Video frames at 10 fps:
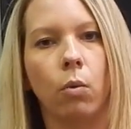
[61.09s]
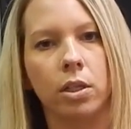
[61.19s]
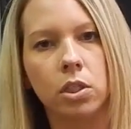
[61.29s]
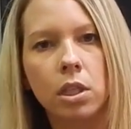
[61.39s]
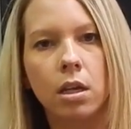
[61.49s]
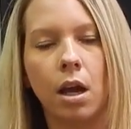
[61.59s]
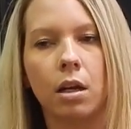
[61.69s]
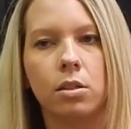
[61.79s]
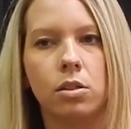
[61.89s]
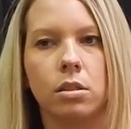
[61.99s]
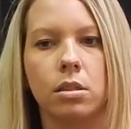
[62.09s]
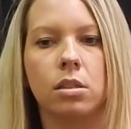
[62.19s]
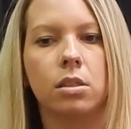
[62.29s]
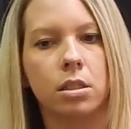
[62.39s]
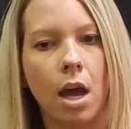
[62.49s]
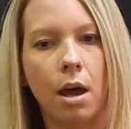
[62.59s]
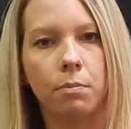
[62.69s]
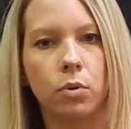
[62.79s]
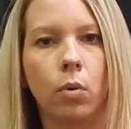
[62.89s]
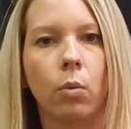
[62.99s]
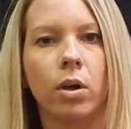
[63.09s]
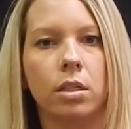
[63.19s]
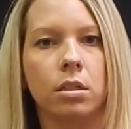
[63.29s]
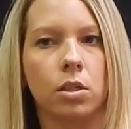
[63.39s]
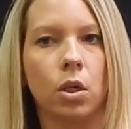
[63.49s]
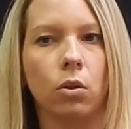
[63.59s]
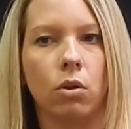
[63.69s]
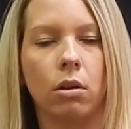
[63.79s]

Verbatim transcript: What's the next step or what does it